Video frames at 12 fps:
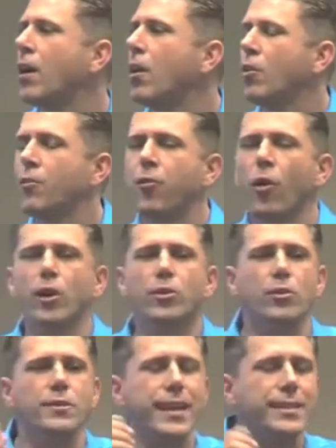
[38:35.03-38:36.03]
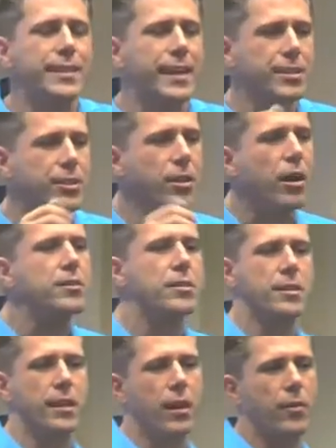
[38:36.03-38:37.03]
avoid those excess toxins
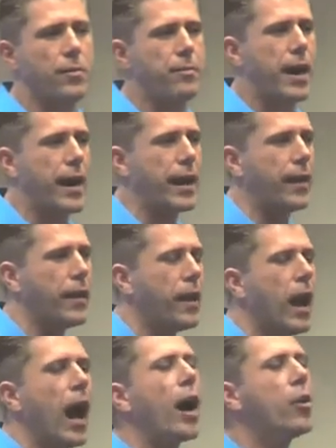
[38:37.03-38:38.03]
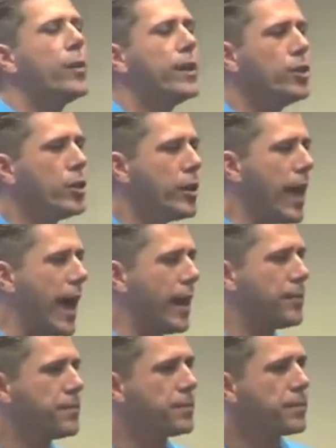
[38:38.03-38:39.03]
in our body. How do we do that?